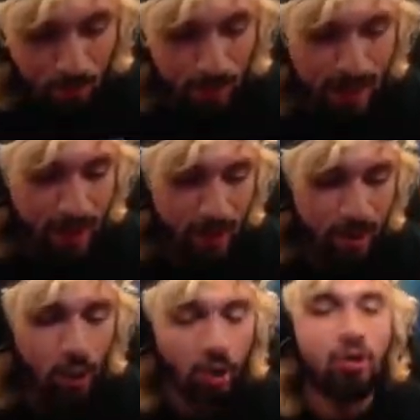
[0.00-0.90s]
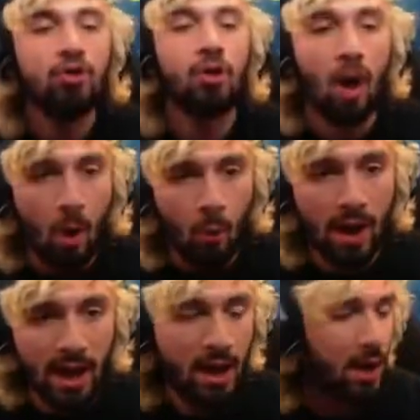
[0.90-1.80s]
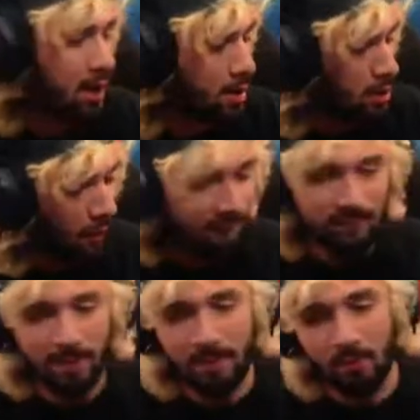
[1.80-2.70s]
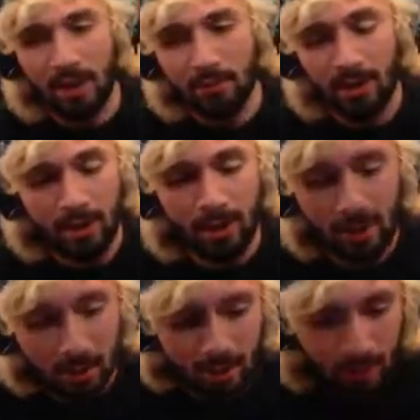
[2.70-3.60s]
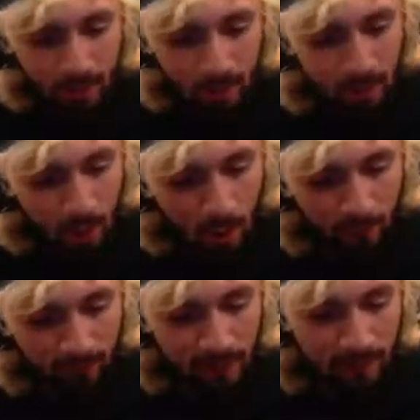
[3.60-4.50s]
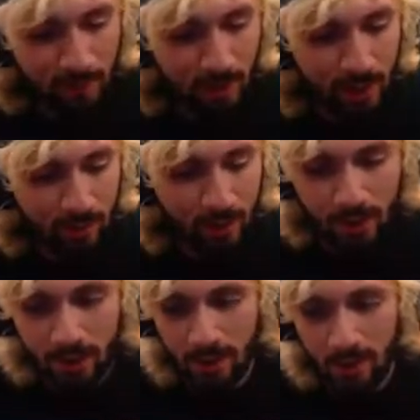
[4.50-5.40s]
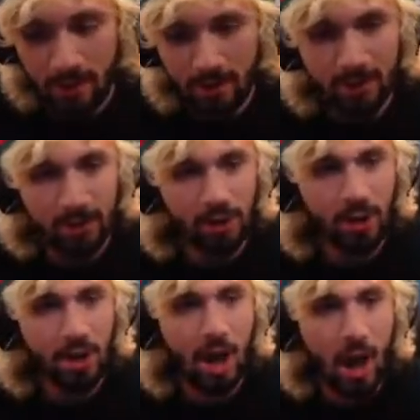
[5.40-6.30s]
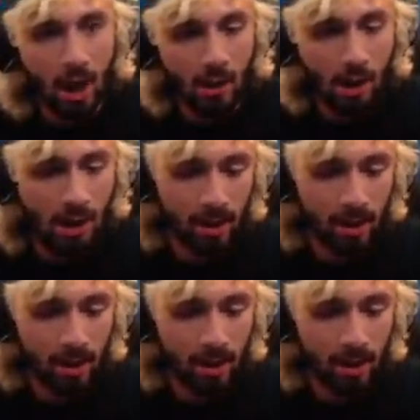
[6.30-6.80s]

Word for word: Rare. No way. No flipping way, bruh. No flipping way, bruh. Yeah.